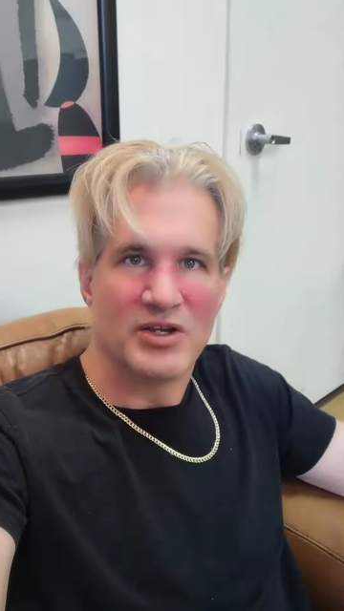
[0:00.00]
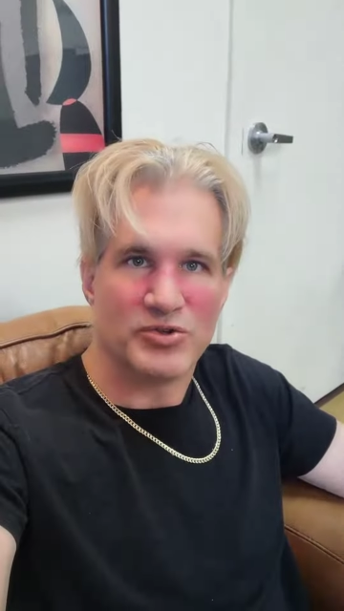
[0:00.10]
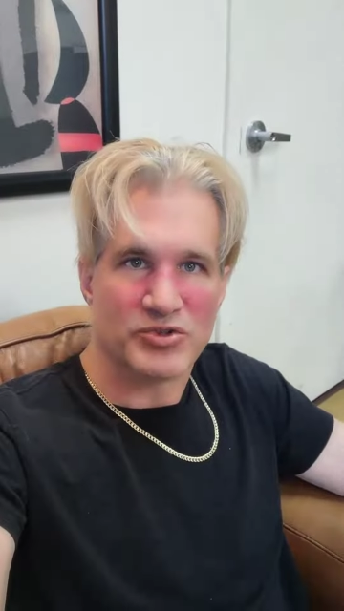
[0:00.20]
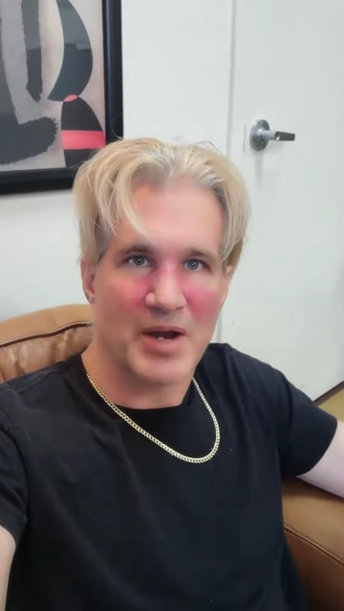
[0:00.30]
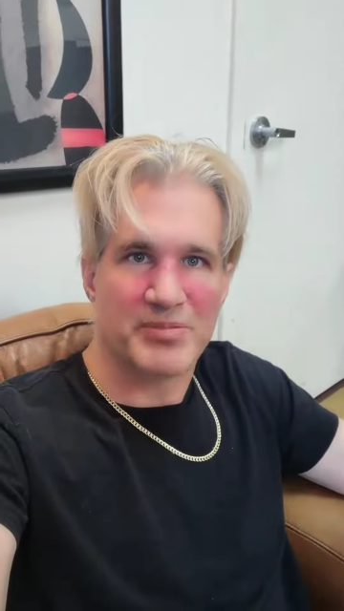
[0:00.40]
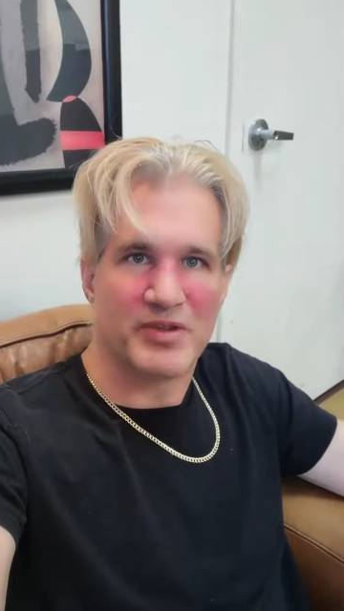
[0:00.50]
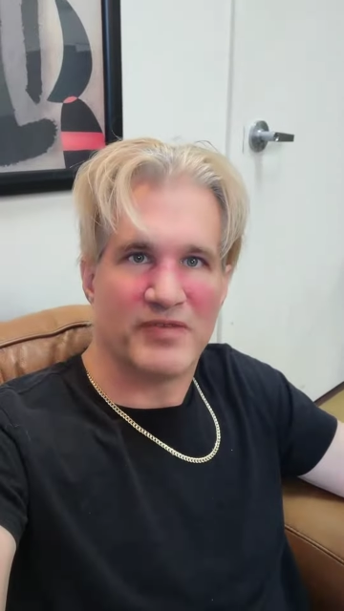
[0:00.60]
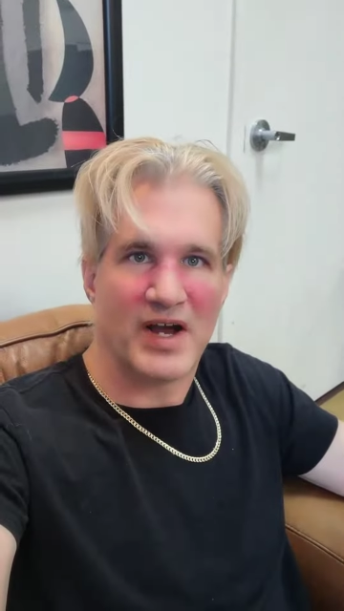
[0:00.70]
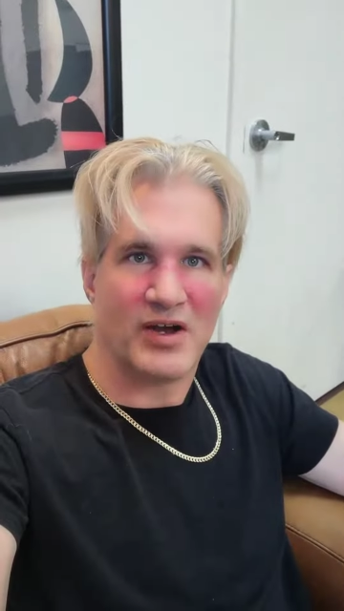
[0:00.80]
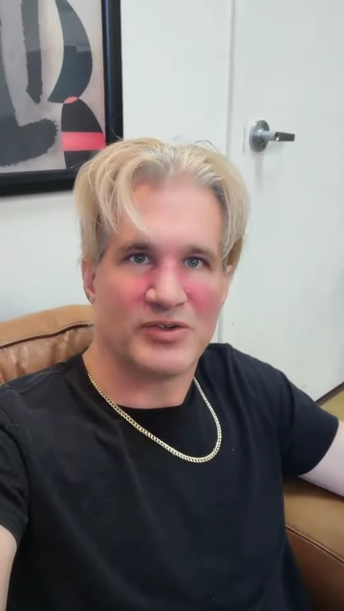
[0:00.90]
drop the
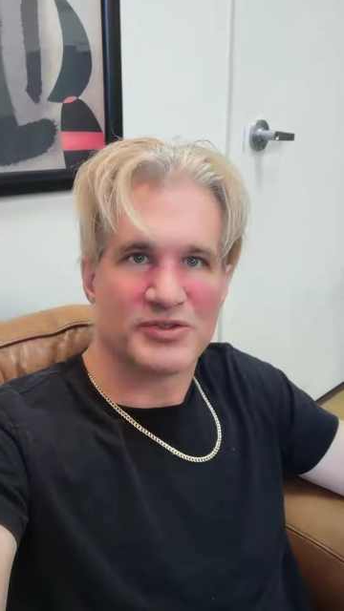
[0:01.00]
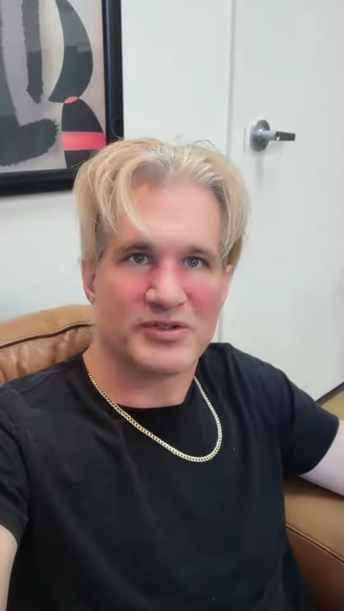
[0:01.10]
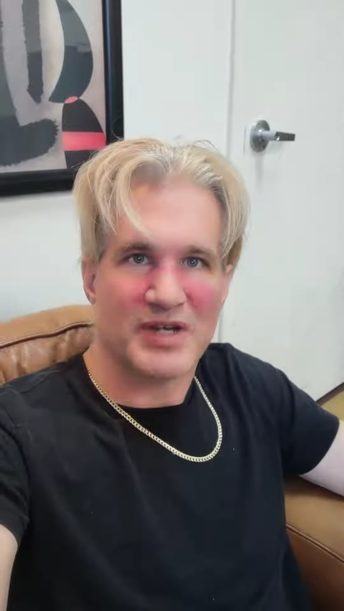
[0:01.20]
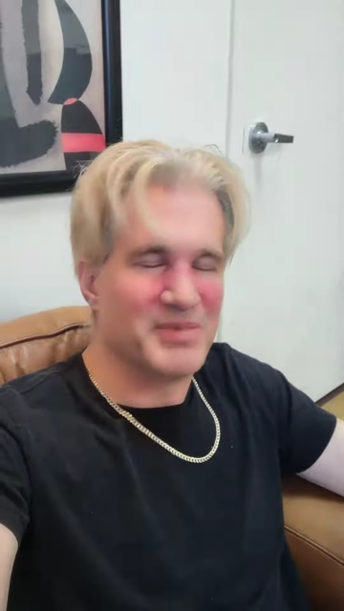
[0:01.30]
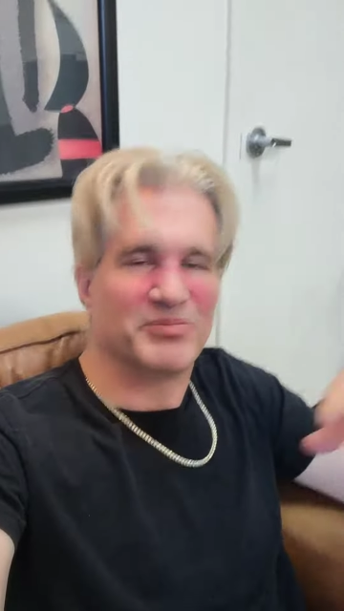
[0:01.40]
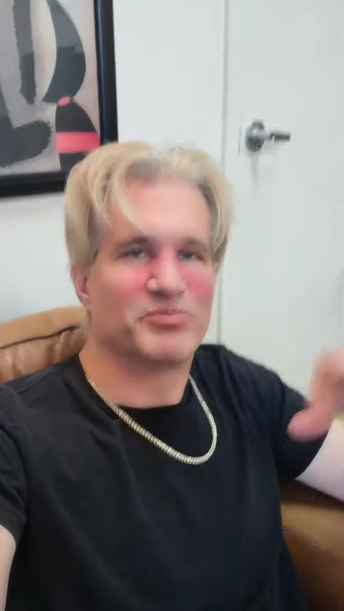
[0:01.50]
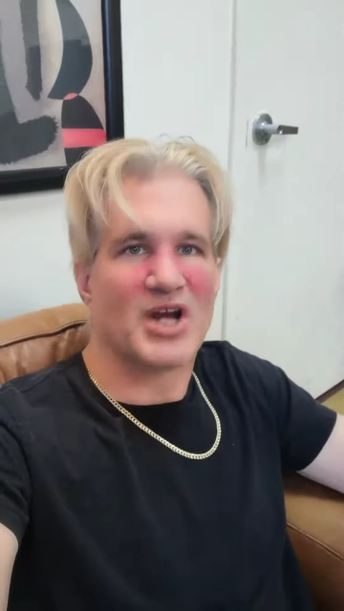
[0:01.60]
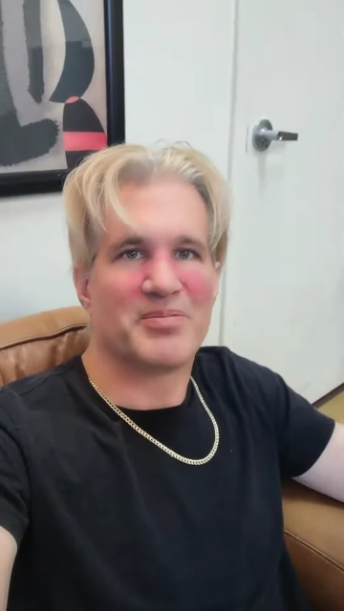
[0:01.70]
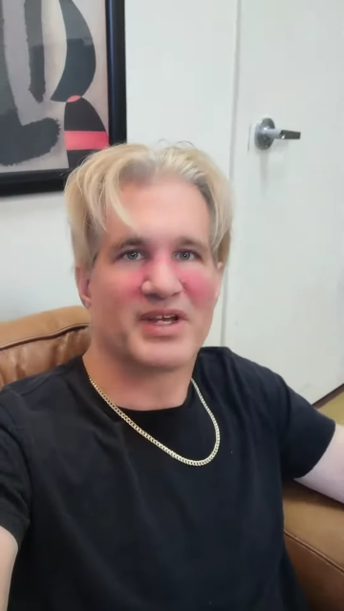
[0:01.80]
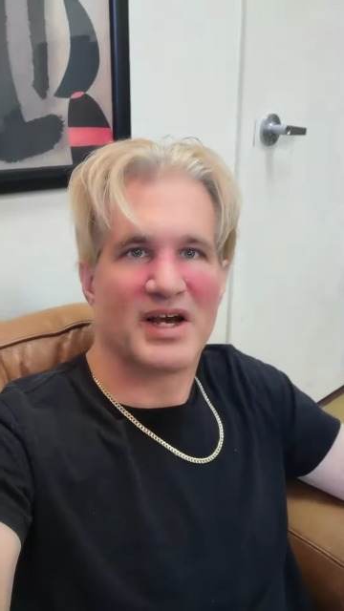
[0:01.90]
vowels,
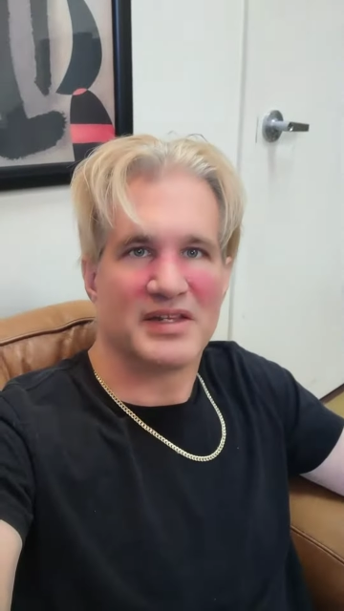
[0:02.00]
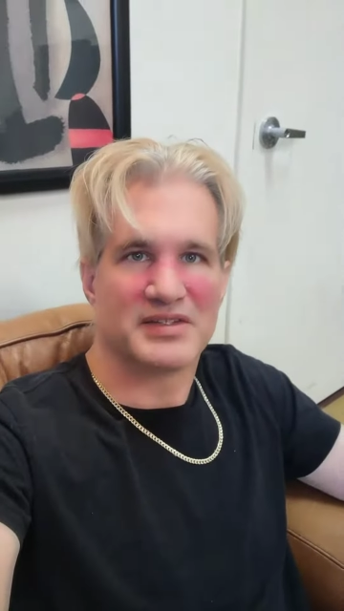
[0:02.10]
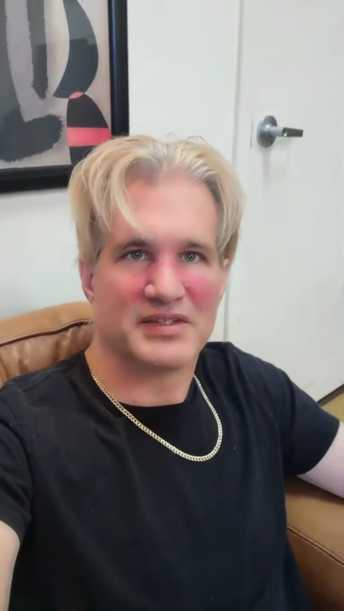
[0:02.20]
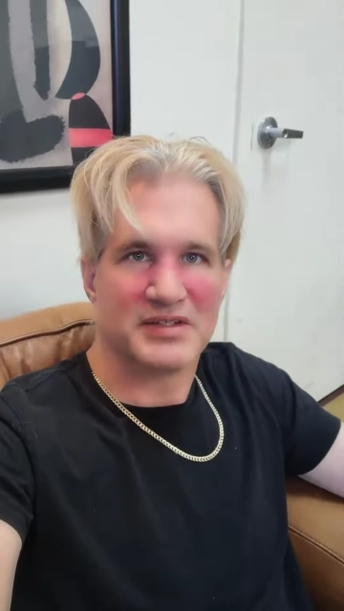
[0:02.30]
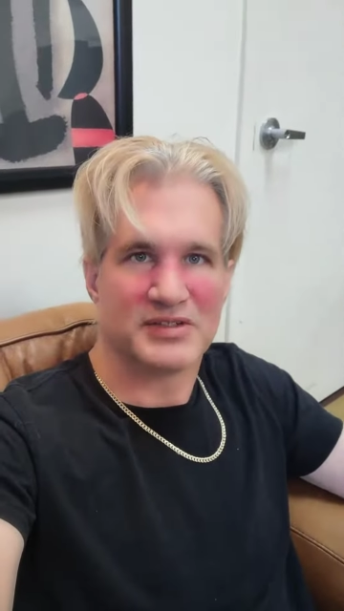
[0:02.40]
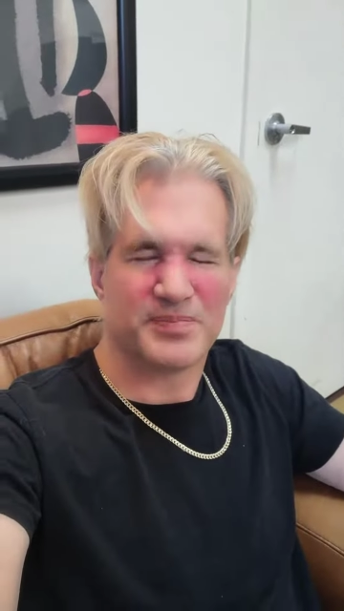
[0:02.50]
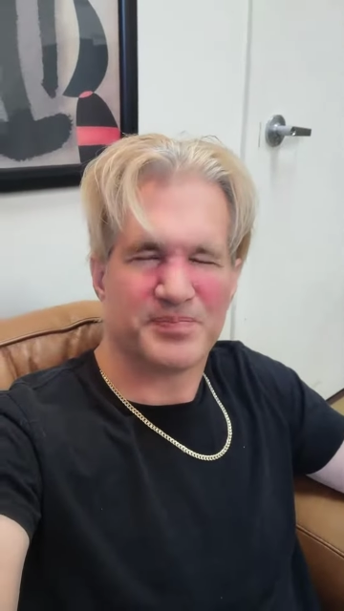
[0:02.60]
drop the consonants.